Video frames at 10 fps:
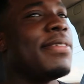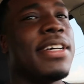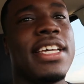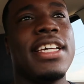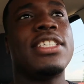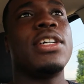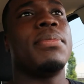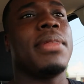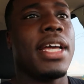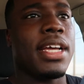But yeah, so
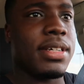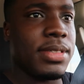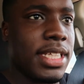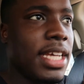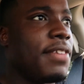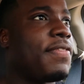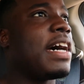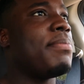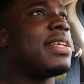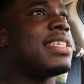I'm like, what's that,
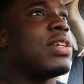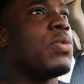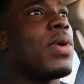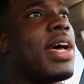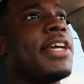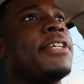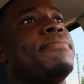5 minutes away.